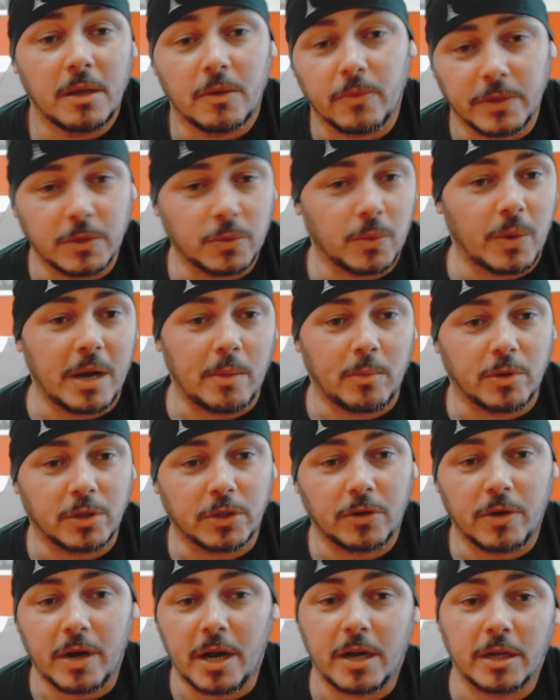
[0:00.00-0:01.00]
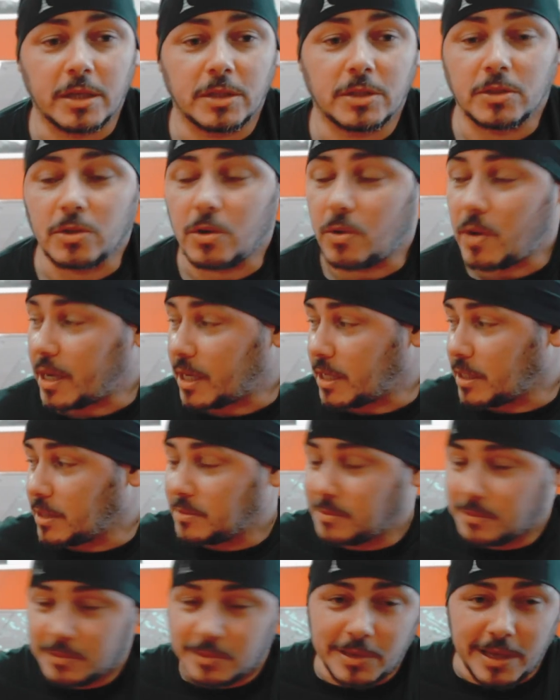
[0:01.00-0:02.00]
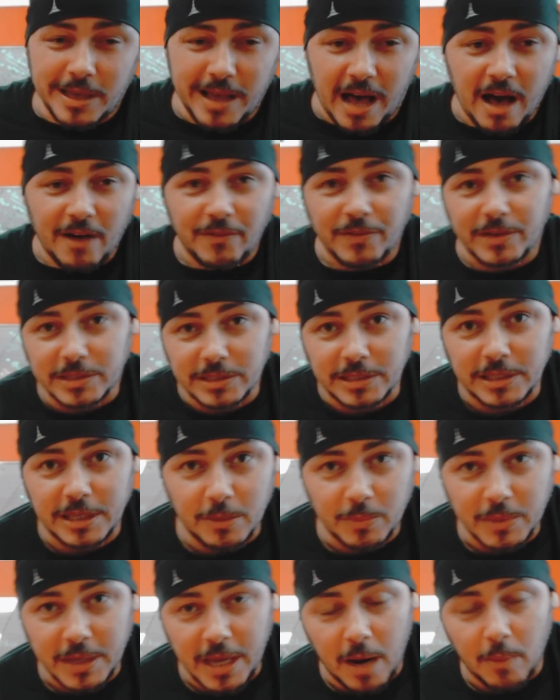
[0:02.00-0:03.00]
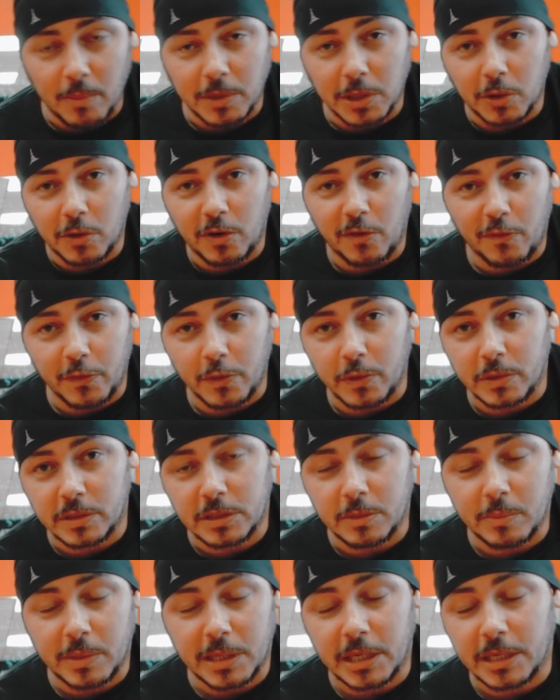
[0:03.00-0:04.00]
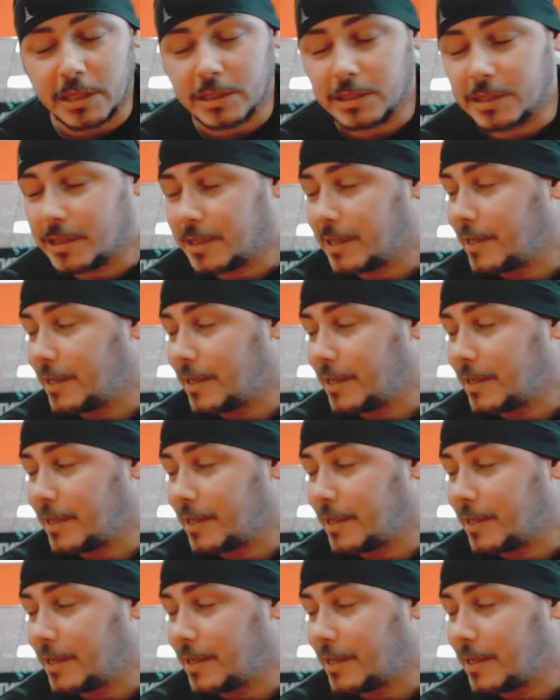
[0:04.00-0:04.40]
The reason why I'm on the ground is so I can obviously keep the camera low enough for you to see my legs.